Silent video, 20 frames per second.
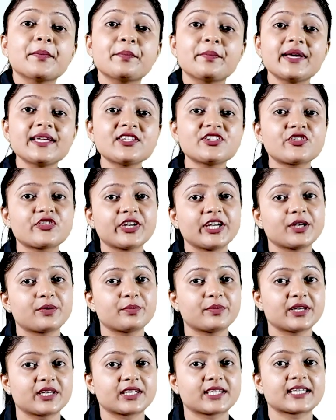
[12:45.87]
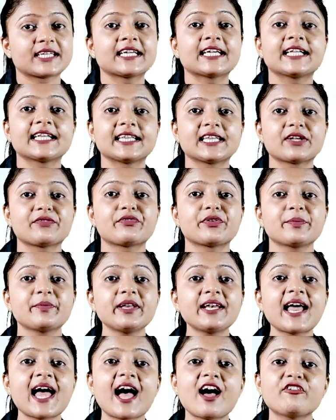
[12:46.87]
Mistreatment. The
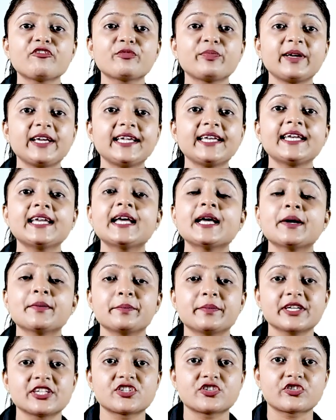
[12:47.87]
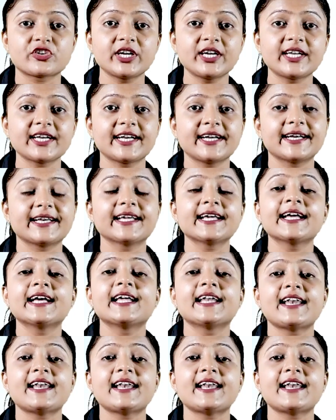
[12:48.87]
women have been mistreated.